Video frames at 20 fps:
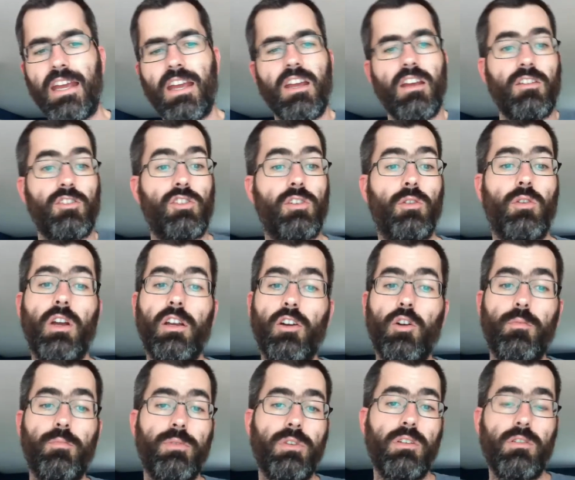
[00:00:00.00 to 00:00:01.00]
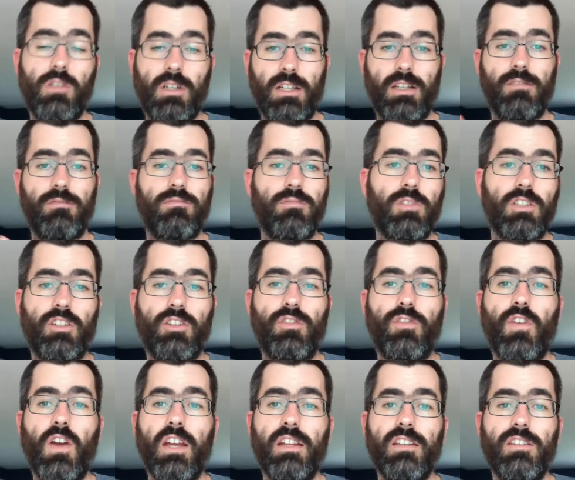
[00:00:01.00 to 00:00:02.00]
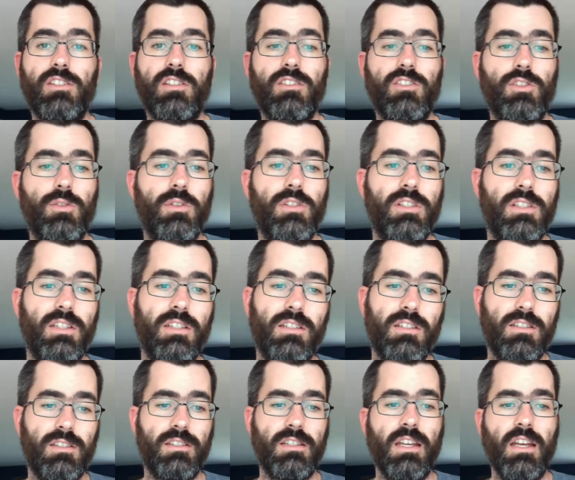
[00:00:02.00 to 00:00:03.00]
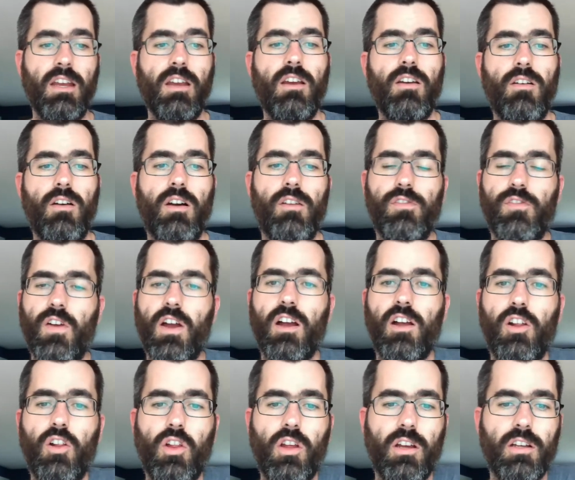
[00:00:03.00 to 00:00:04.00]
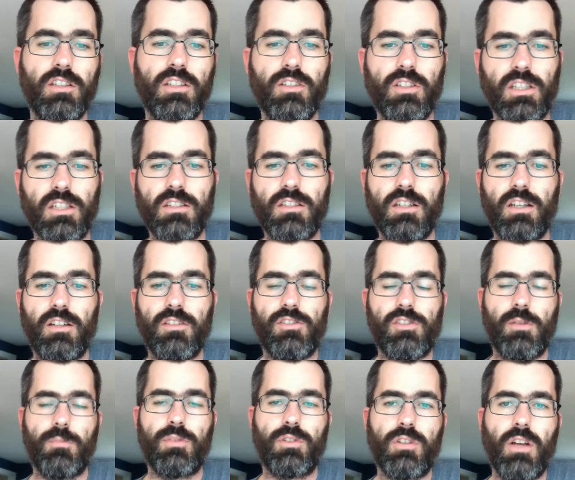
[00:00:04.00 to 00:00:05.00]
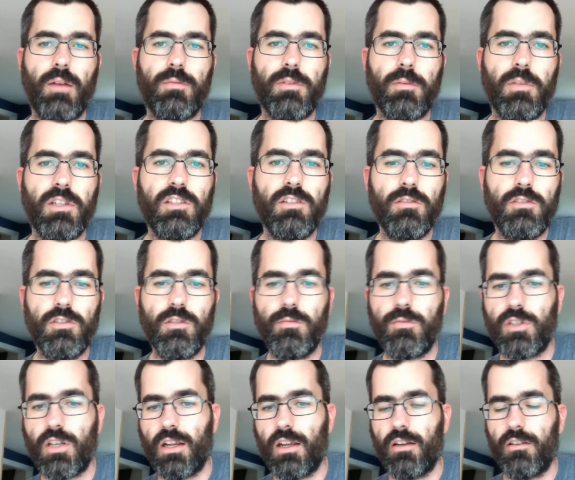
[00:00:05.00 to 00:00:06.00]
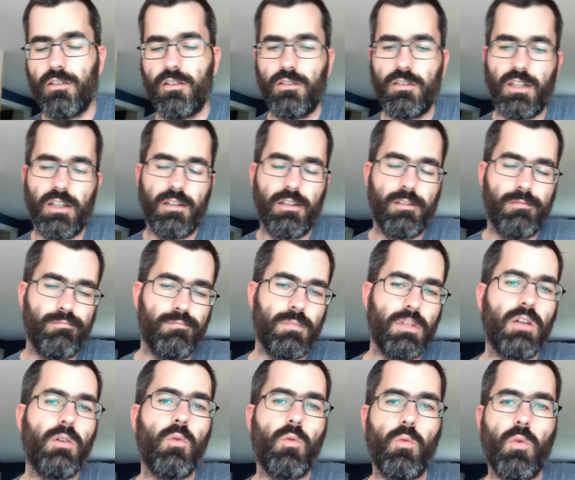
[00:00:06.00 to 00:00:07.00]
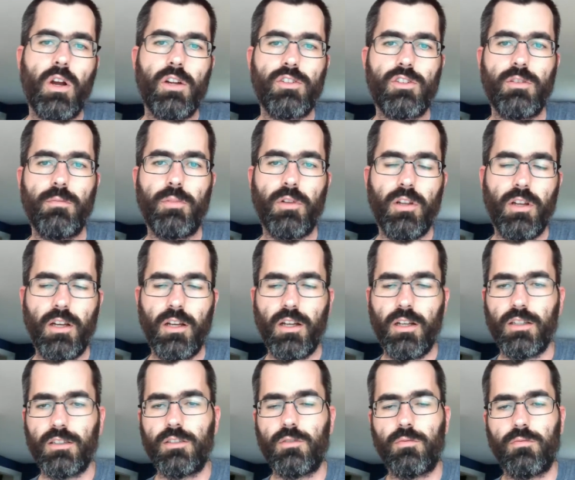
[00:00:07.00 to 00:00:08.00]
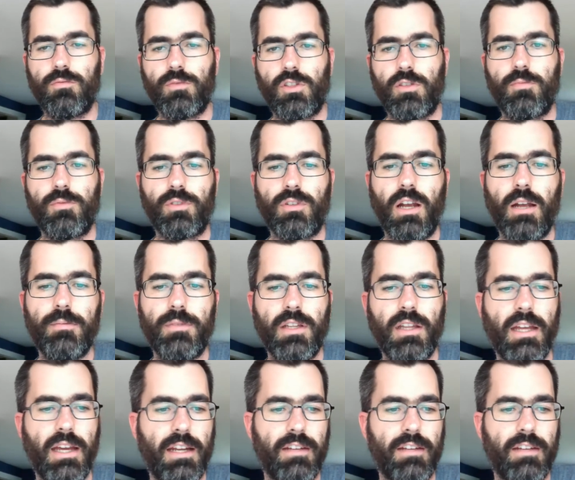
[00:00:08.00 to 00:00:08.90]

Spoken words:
So I hope you are going to find this interesting and follow along. You can subscribe to my YouTube channel, watch the blog, subscribe to that.